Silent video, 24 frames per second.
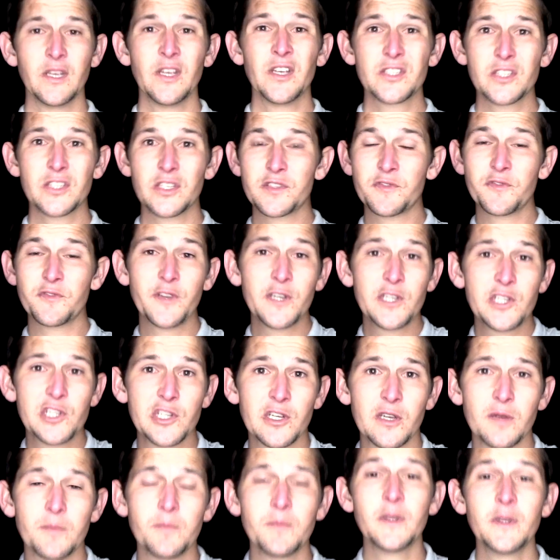So to
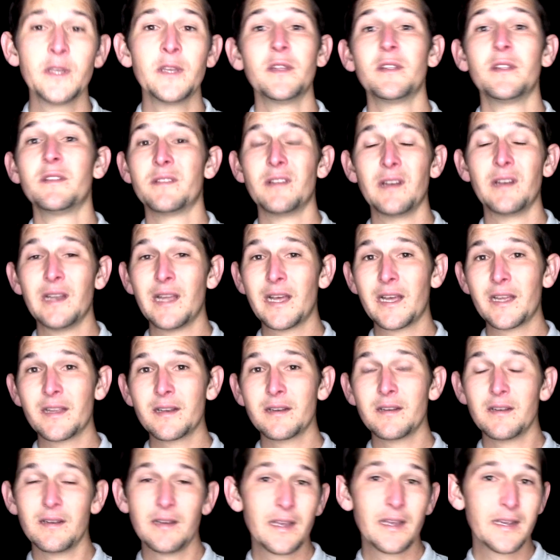finish up, the
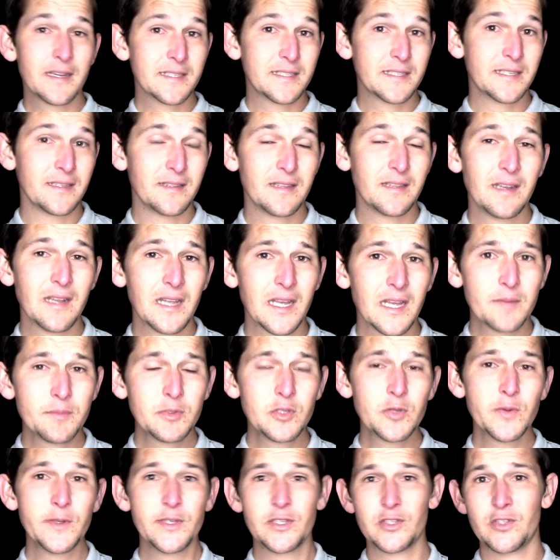line, like I said, the line
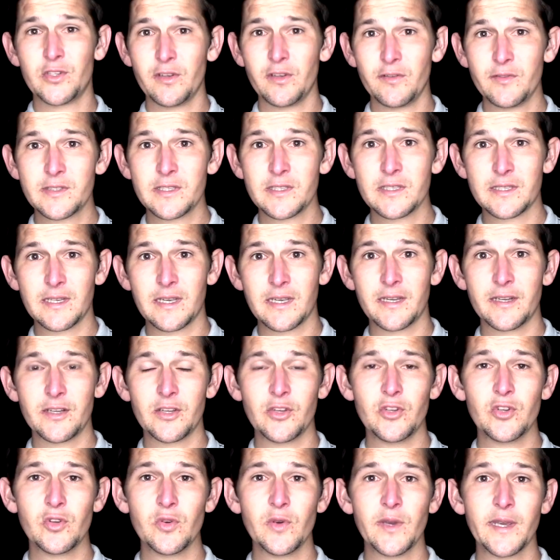between service design
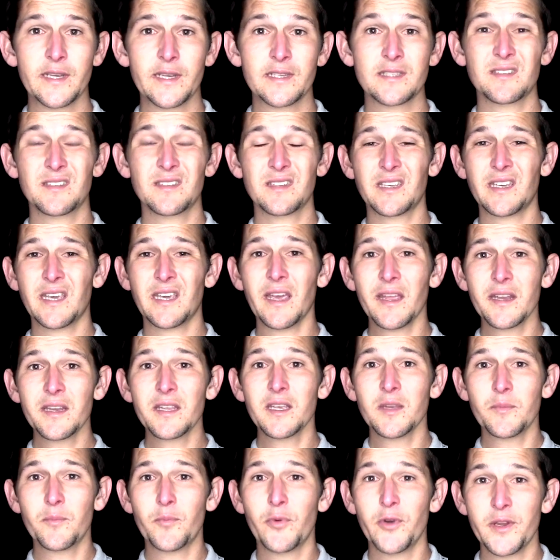and UX can
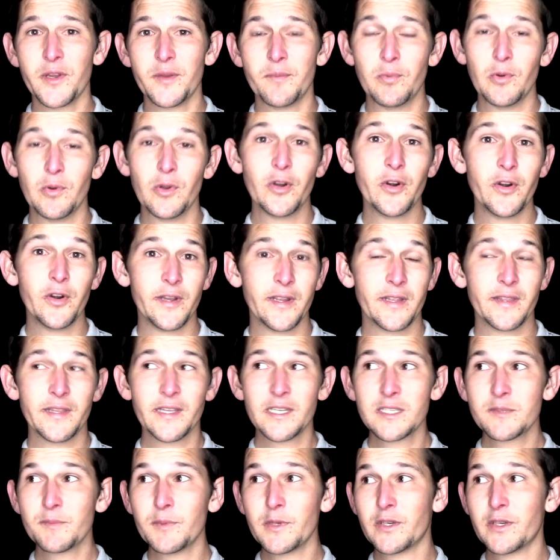get pretty blurry, and
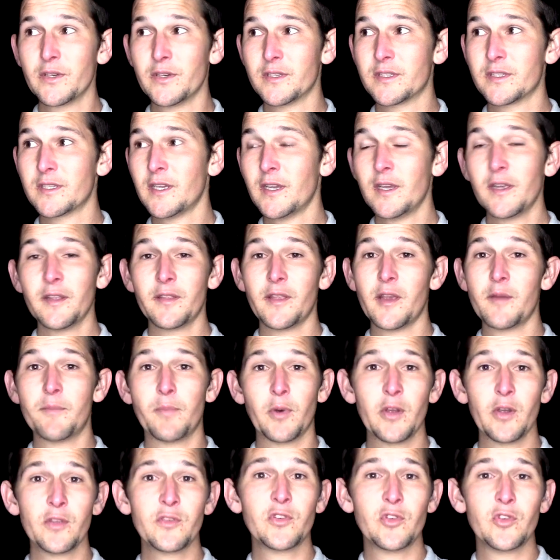that's because they're
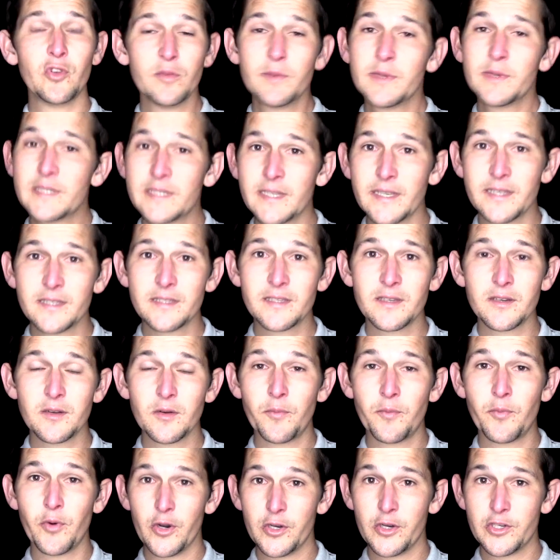both human-centered
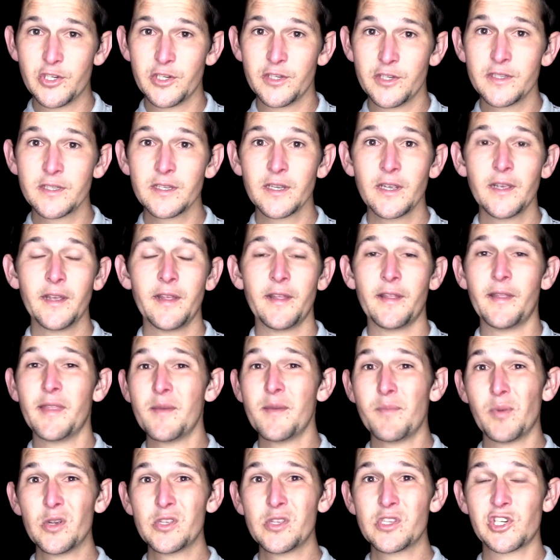approaches and
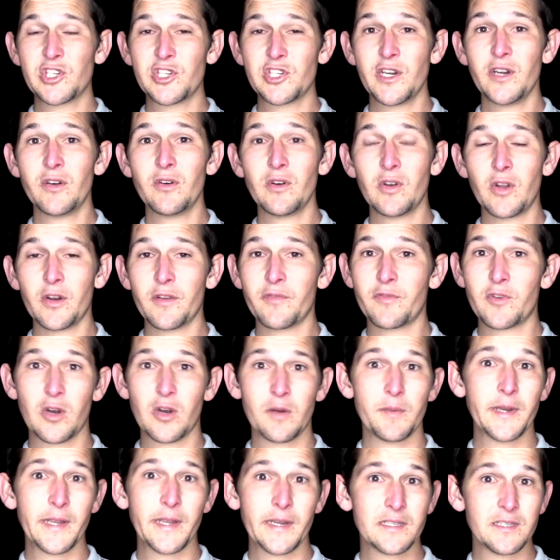they both share a lot of
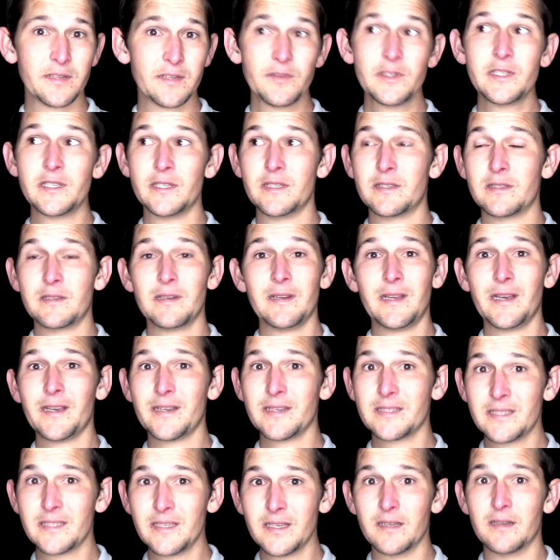common activities, like
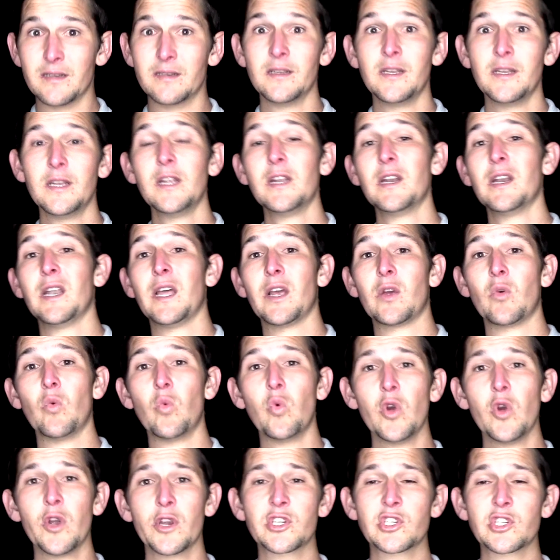I said, like
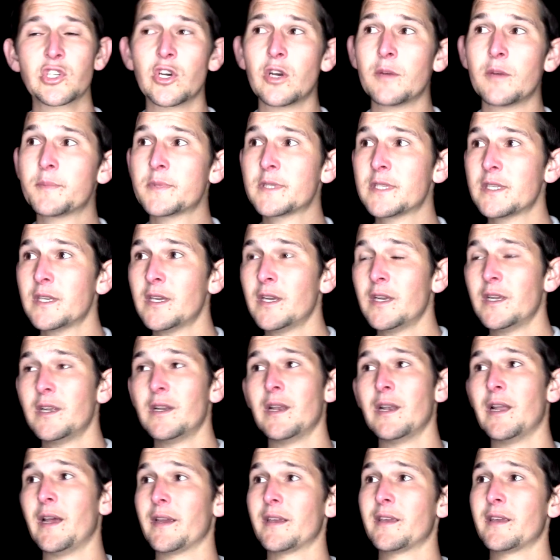workshops,
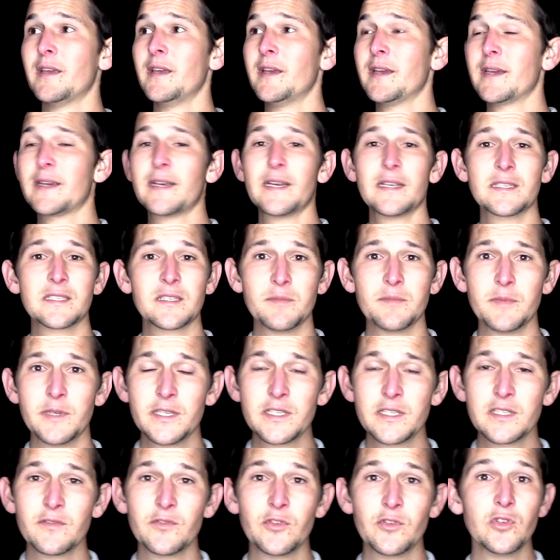like customer
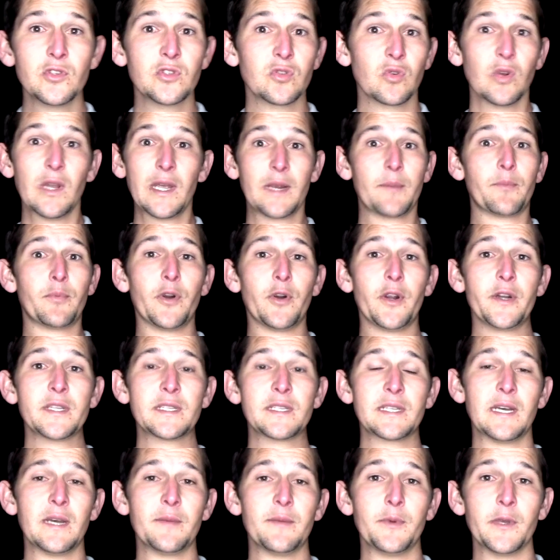interviews, or like
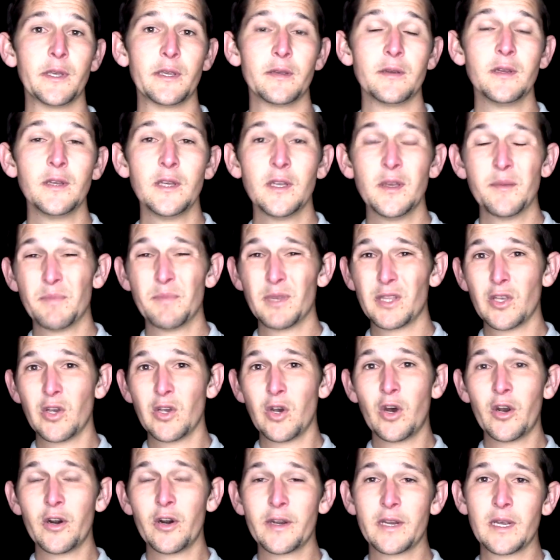prototyping. But there
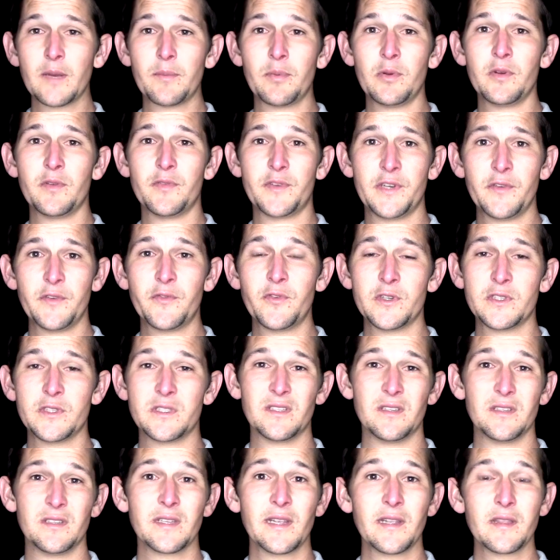are a couple of
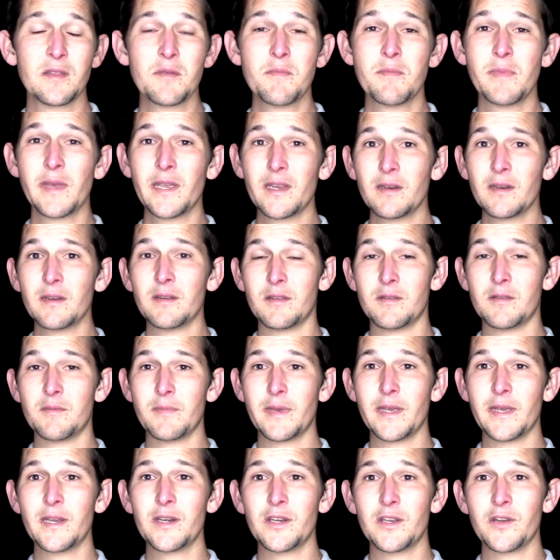differences, and the
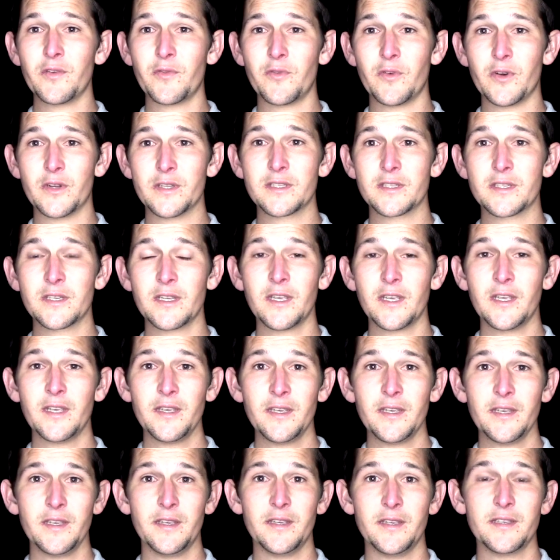main difference
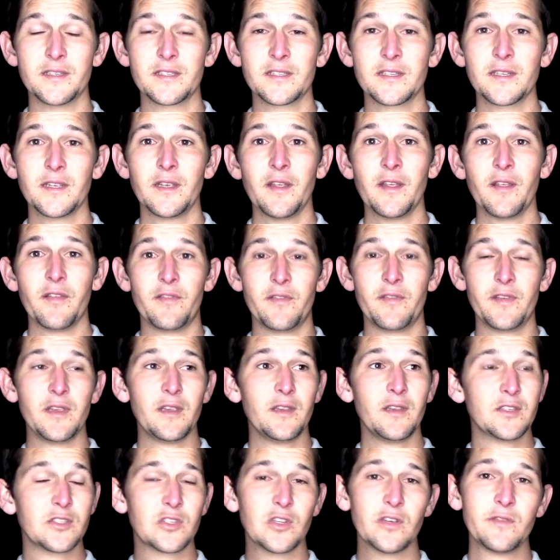is
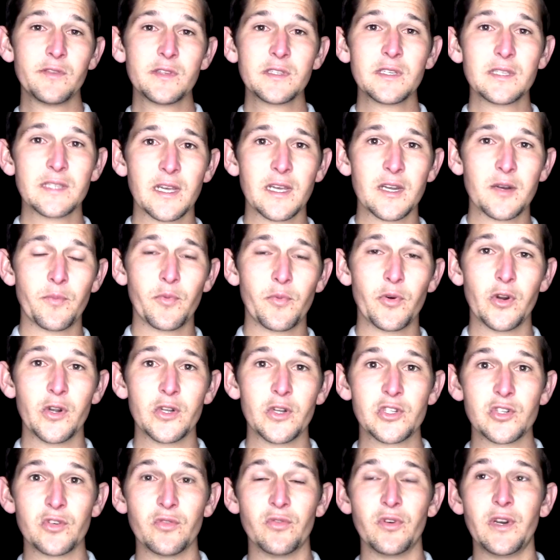the service design
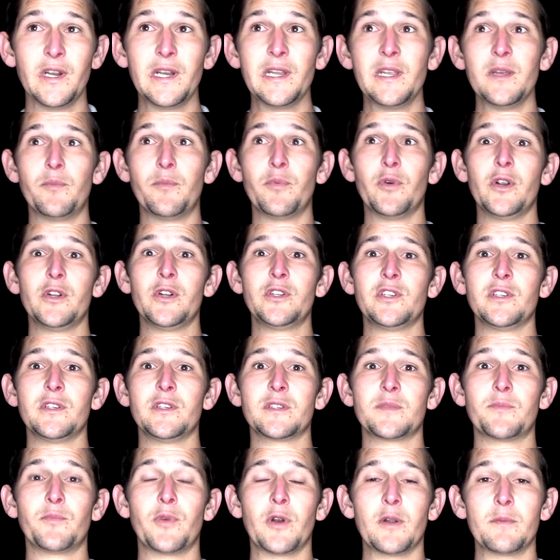approach really
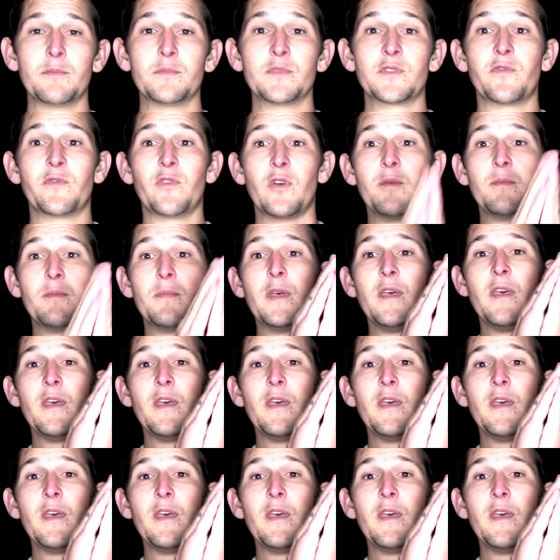approaches problems from